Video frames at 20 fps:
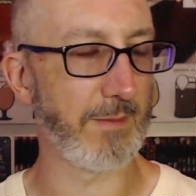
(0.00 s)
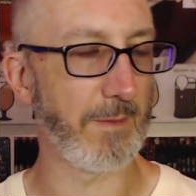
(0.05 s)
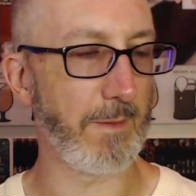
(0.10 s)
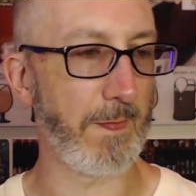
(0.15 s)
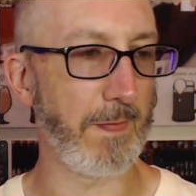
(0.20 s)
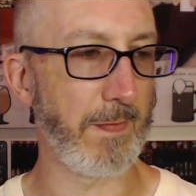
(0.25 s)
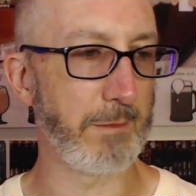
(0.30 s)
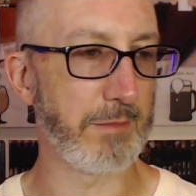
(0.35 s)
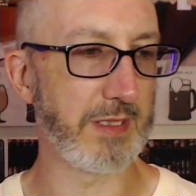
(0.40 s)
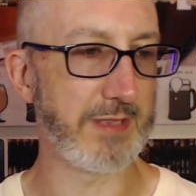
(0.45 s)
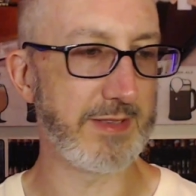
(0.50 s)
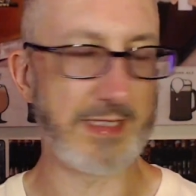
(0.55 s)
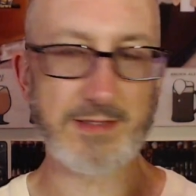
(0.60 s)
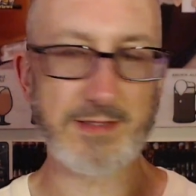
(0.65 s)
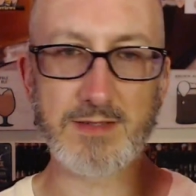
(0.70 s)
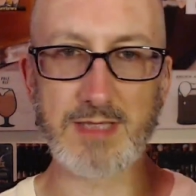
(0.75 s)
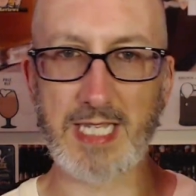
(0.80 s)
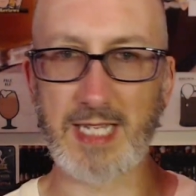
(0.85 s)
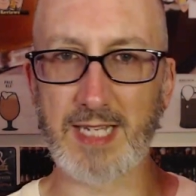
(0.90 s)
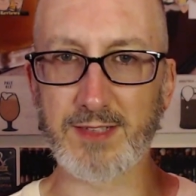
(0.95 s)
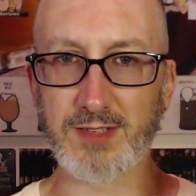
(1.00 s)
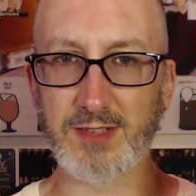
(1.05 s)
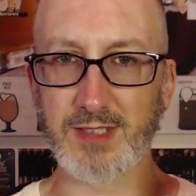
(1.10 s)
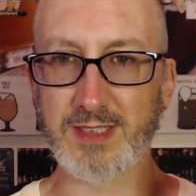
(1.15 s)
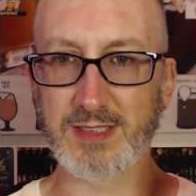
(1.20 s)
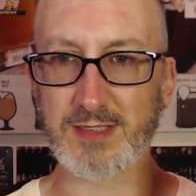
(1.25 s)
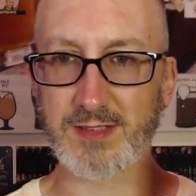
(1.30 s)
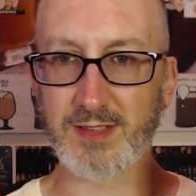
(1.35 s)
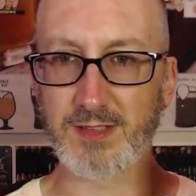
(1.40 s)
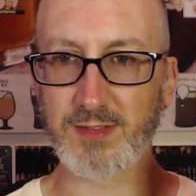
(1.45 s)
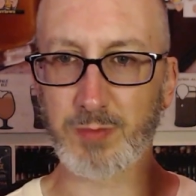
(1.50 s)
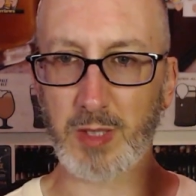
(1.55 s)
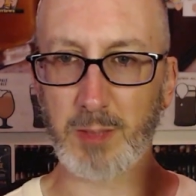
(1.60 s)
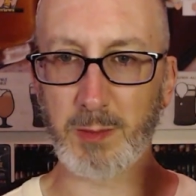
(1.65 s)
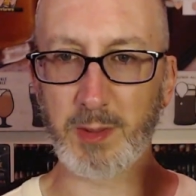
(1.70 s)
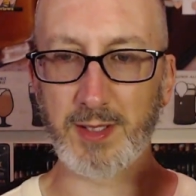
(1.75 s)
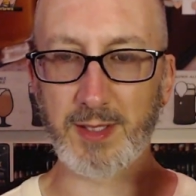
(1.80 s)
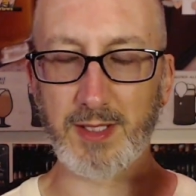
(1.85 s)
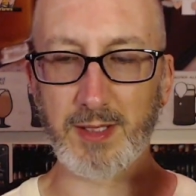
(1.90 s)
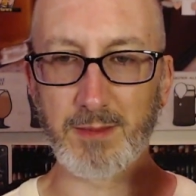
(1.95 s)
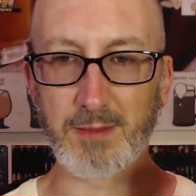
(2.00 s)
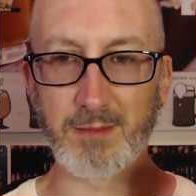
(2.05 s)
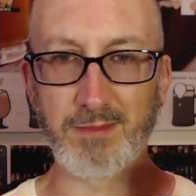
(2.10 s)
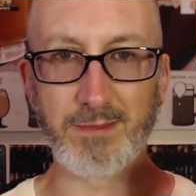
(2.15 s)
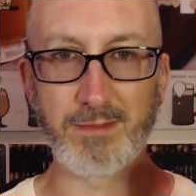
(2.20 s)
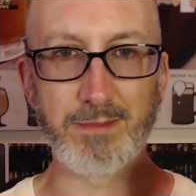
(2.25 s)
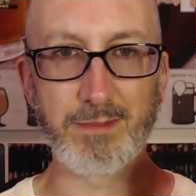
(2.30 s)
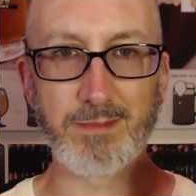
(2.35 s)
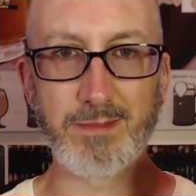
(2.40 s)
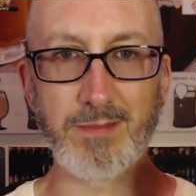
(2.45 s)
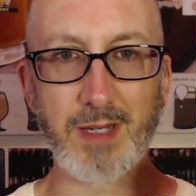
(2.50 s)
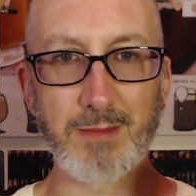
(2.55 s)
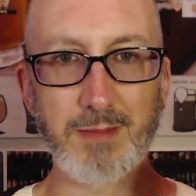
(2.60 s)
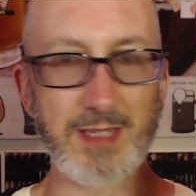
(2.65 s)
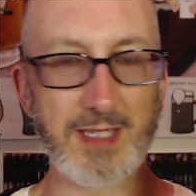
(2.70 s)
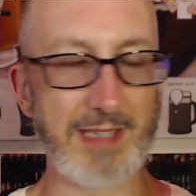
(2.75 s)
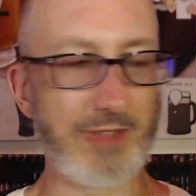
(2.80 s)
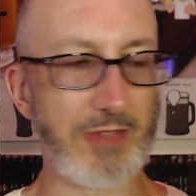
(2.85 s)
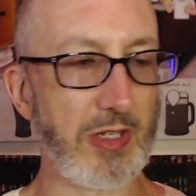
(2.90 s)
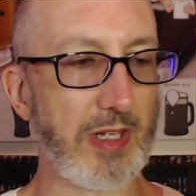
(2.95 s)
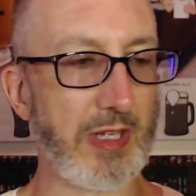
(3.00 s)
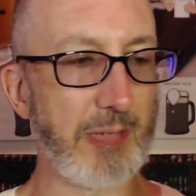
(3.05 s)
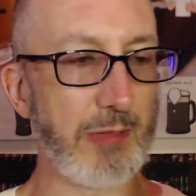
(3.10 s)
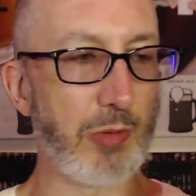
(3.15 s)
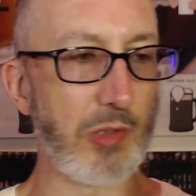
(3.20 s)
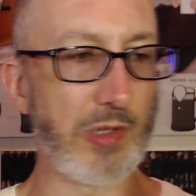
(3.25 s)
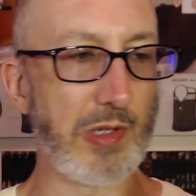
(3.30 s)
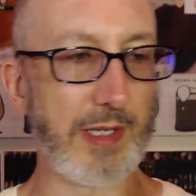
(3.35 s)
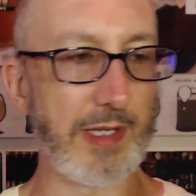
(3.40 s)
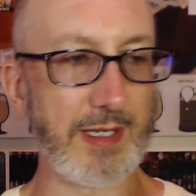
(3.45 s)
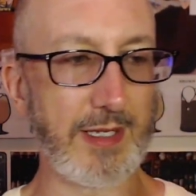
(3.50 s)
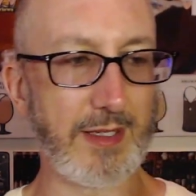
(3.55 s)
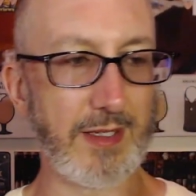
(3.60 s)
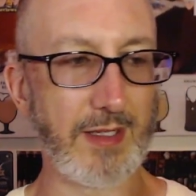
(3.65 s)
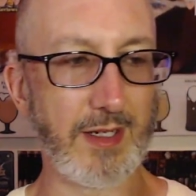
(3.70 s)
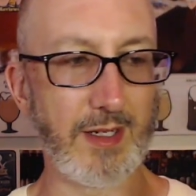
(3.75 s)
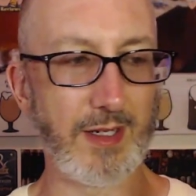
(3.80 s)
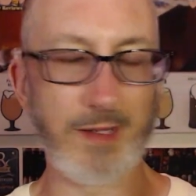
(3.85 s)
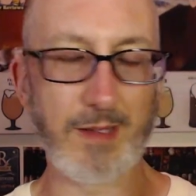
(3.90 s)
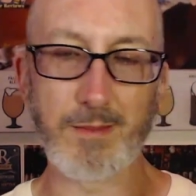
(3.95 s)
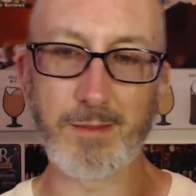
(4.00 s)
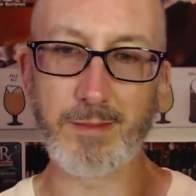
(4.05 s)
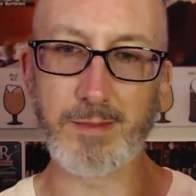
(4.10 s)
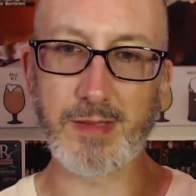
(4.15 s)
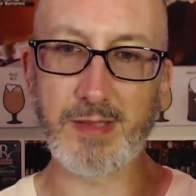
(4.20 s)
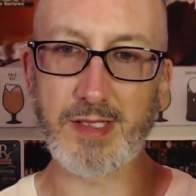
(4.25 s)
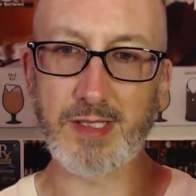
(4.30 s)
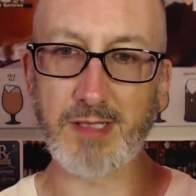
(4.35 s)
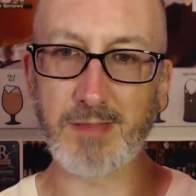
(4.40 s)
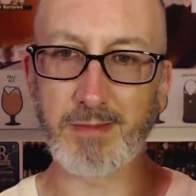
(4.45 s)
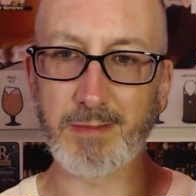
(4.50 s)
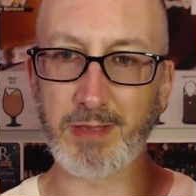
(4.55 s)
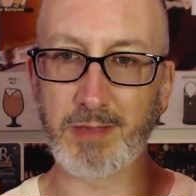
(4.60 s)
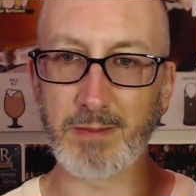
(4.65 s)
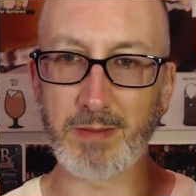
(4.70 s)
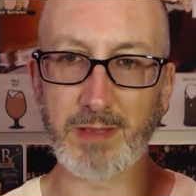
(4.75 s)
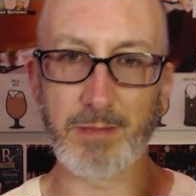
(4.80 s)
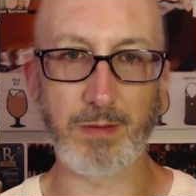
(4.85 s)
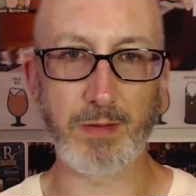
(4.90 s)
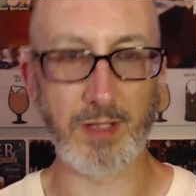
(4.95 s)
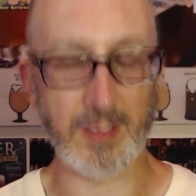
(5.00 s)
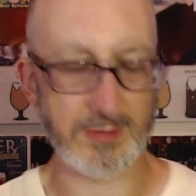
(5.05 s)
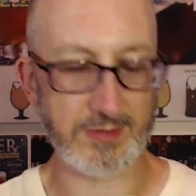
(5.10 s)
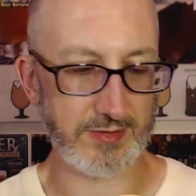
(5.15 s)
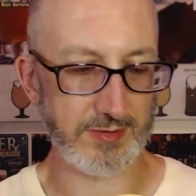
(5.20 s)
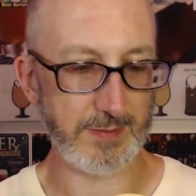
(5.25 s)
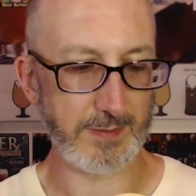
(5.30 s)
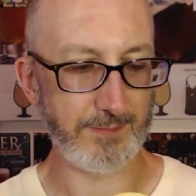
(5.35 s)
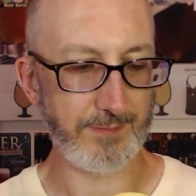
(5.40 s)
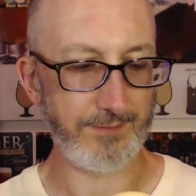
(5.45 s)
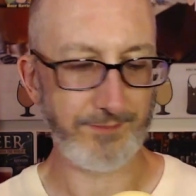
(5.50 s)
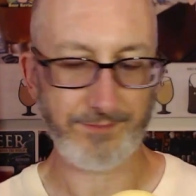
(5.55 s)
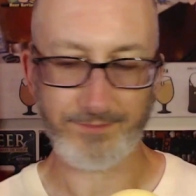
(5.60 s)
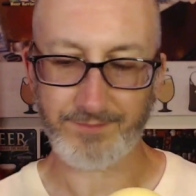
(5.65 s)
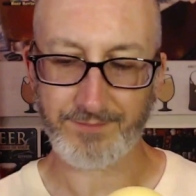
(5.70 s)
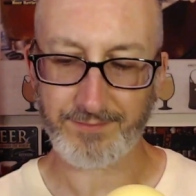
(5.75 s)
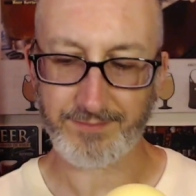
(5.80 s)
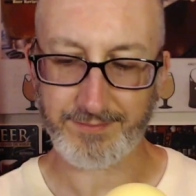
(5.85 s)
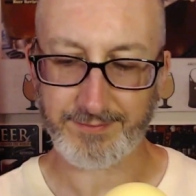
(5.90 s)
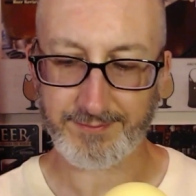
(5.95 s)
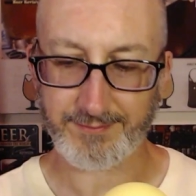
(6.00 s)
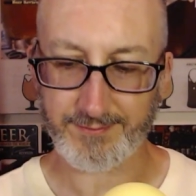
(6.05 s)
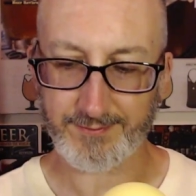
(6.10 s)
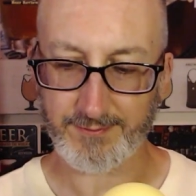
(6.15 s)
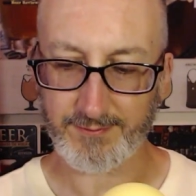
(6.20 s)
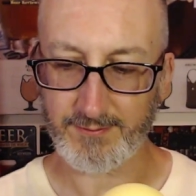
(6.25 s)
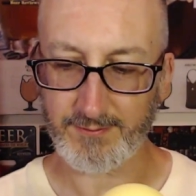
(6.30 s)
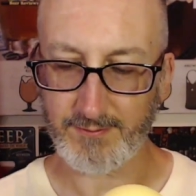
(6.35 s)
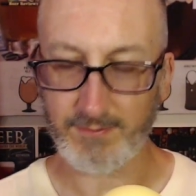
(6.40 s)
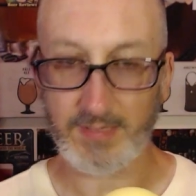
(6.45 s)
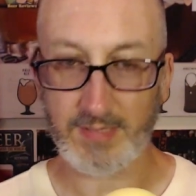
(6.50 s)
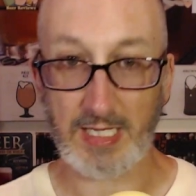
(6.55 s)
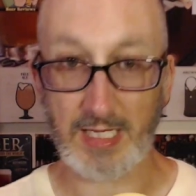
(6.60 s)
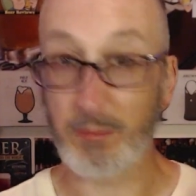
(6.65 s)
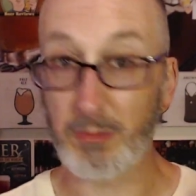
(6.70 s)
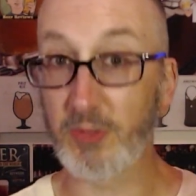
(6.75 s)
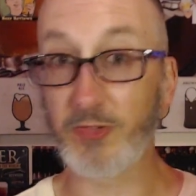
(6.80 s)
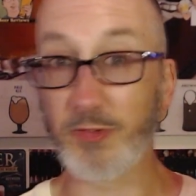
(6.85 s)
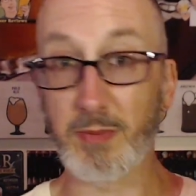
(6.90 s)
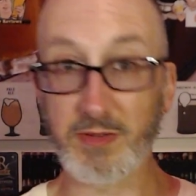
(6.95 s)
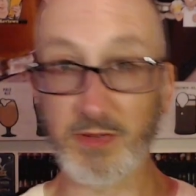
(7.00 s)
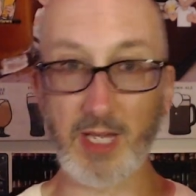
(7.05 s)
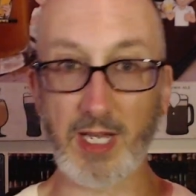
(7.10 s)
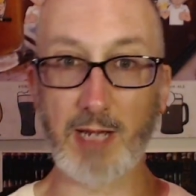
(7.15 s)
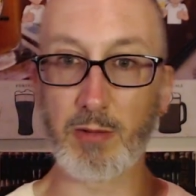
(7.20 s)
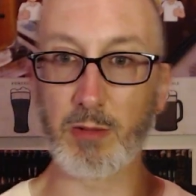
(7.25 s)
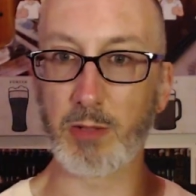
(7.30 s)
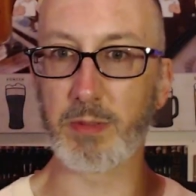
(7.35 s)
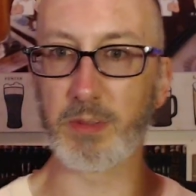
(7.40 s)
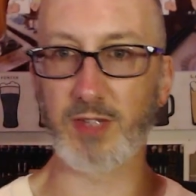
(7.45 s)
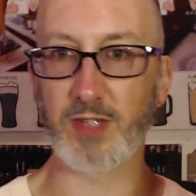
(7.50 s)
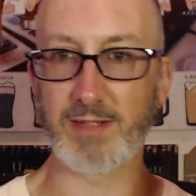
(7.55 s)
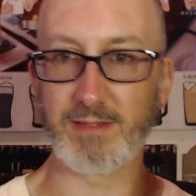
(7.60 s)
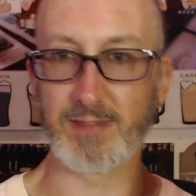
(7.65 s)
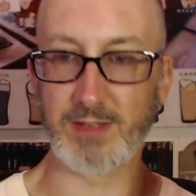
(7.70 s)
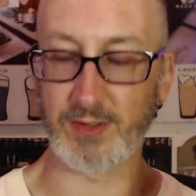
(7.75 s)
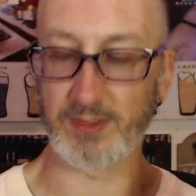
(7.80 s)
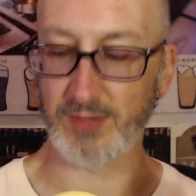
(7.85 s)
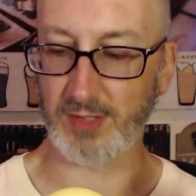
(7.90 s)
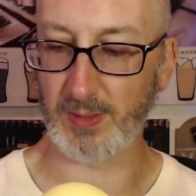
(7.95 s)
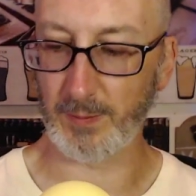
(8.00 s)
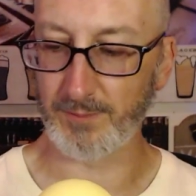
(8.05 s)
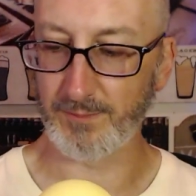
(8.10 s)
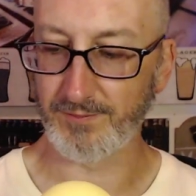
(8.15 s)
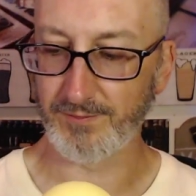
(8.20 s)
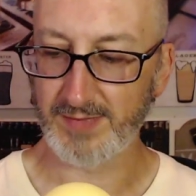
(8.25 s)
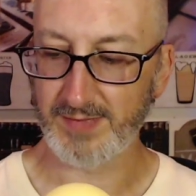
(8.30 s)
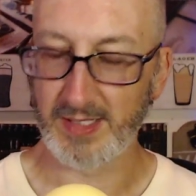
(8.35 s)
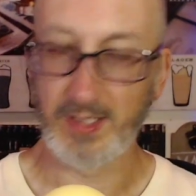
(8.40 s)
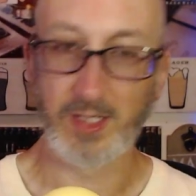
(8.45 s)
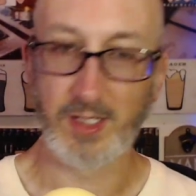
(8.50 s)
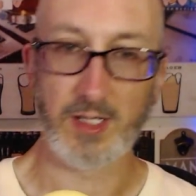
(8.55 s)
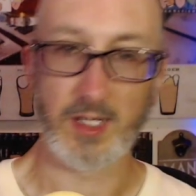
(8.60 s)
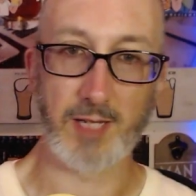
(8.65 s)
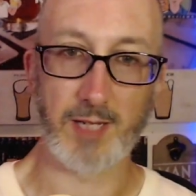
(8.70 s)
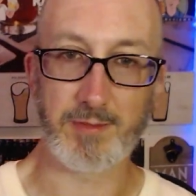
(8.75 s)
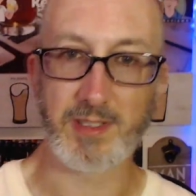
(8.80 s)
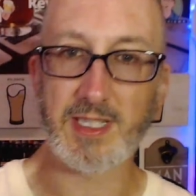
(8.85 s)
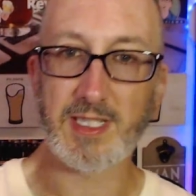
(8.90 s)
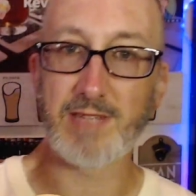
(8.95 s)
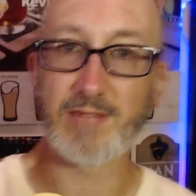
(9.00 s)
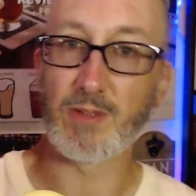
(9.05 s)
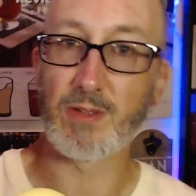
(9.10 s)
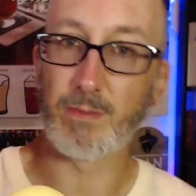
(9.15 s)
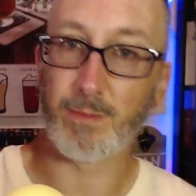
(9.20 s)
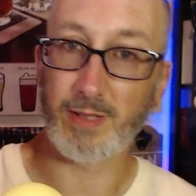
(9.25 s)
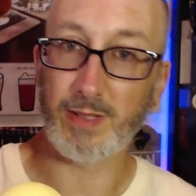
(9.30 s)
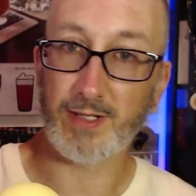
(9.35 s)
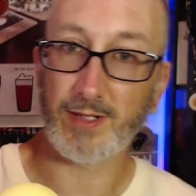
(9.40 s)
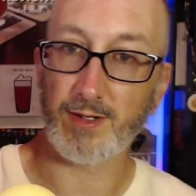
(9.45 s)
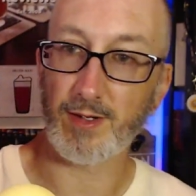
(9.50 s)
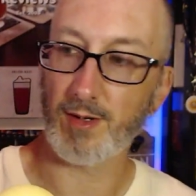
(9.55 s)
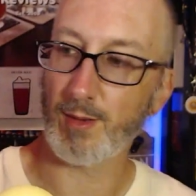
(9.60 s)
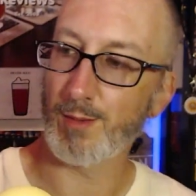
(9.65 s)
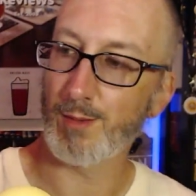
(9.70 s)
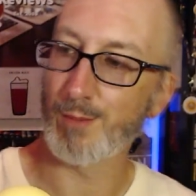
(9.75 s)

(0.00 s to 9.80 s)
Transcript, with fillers: but this, yeah, so this is probably like a. I'm gonna give the label a uh, B, maybe B plus. I will be I will be saving this though. I'm gonna give the beer.